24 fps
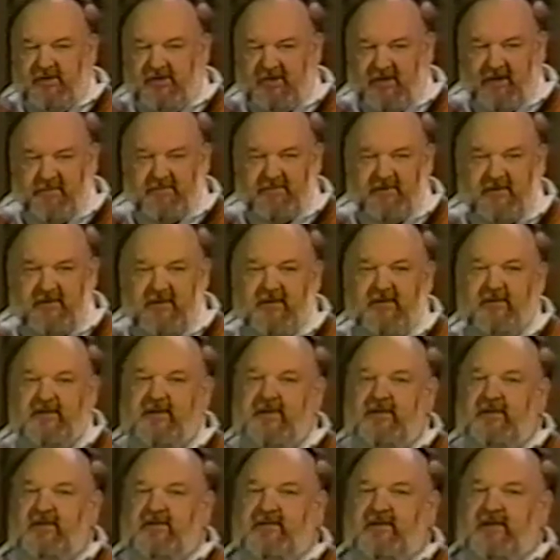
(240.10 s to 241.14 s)
shapes of these
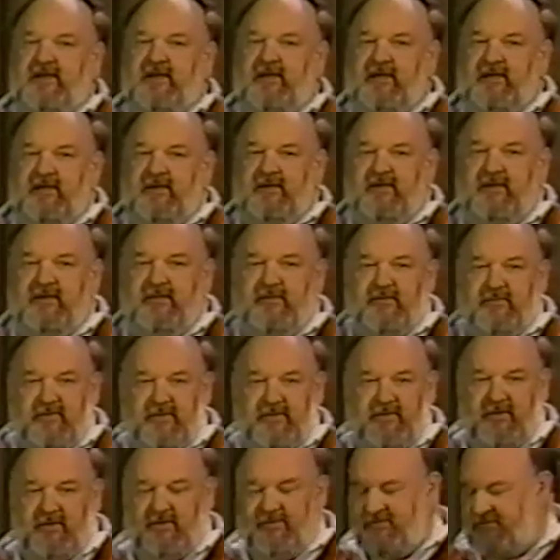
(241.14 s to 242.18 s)
things and the
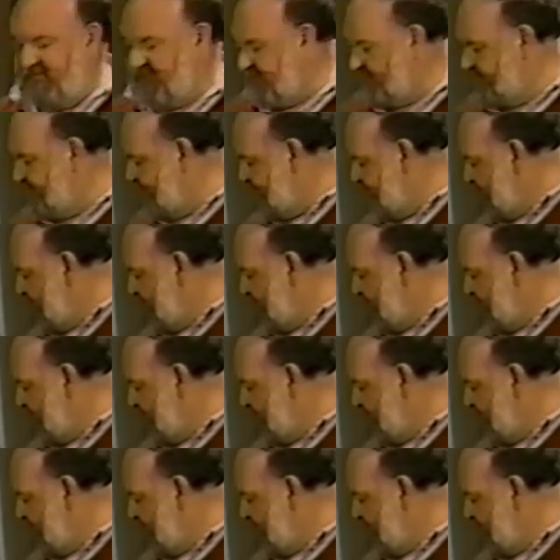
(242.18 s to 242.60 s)
results of them.